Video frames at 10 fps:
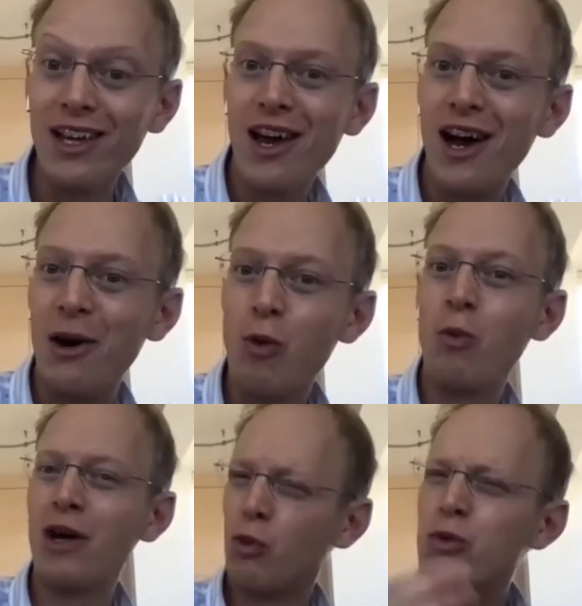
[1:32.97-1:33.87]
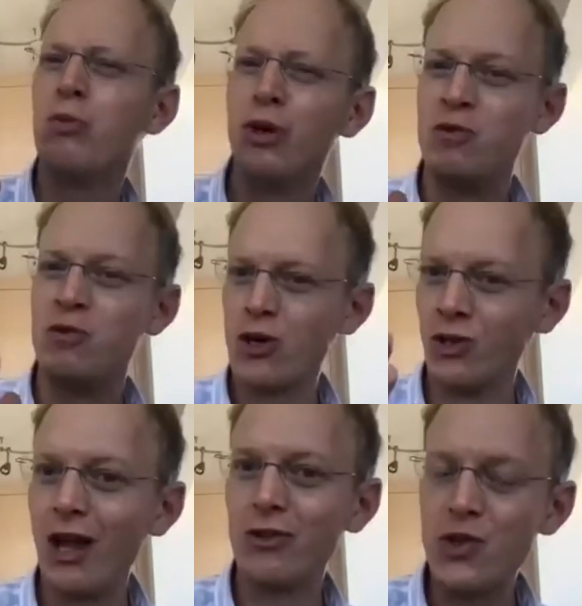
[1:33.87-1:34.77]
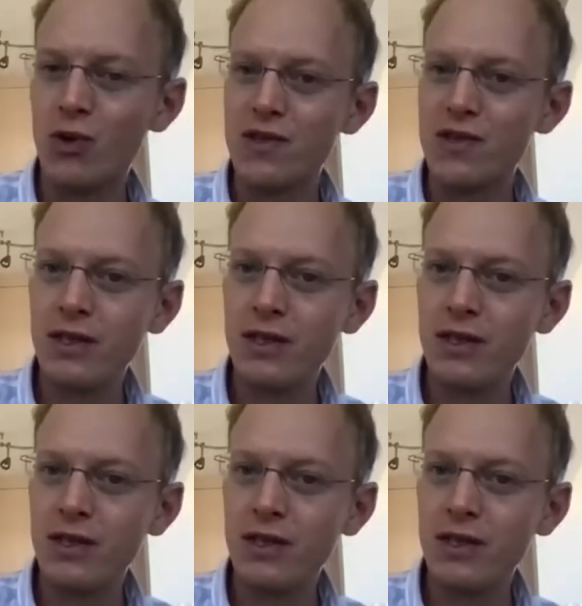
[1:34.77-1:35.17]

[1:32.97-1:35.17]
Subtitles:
what would you put those marginal dollars towards?